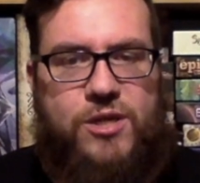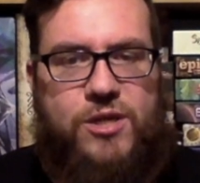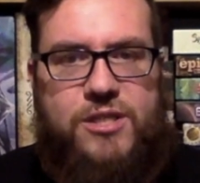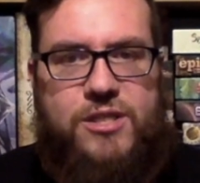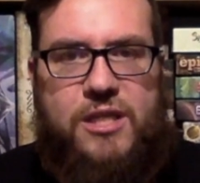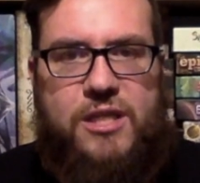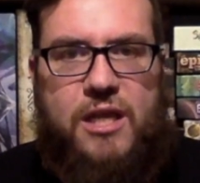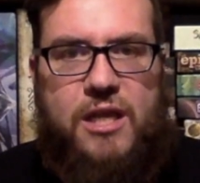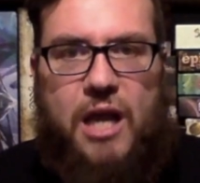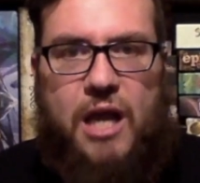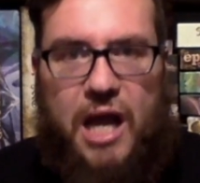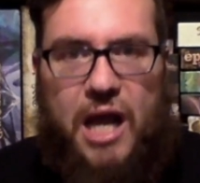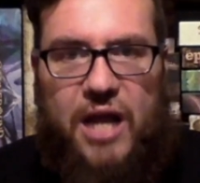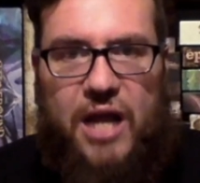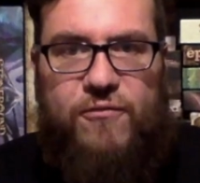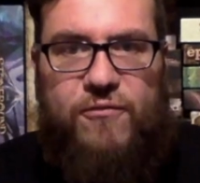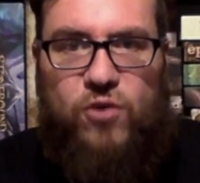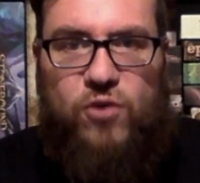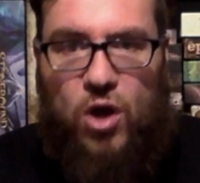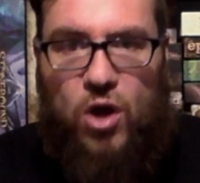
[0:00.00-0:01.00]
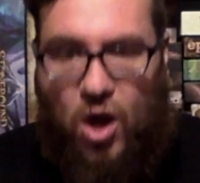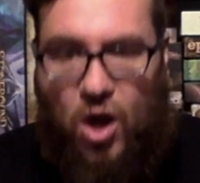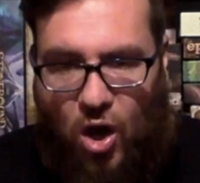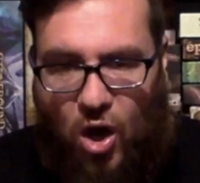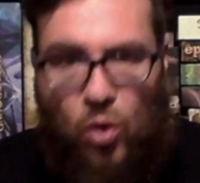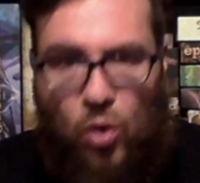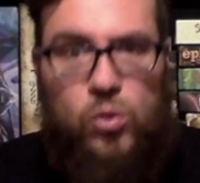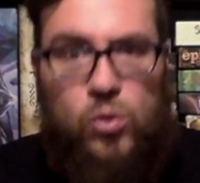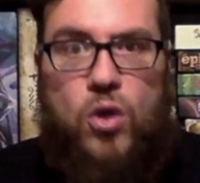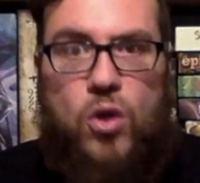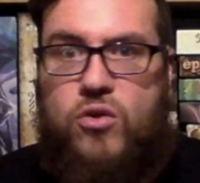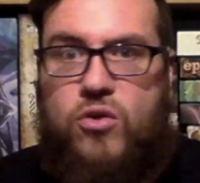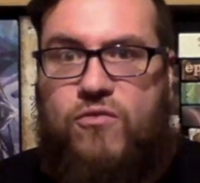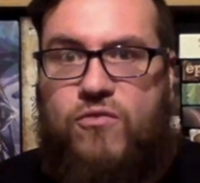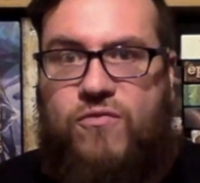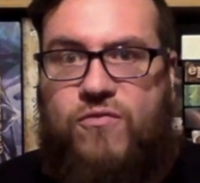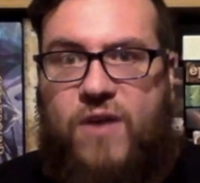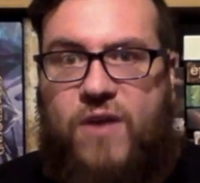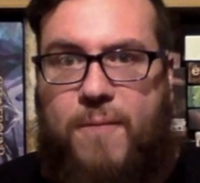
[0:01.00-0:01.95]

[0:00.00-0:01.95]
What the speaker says: is, I've got a whole load of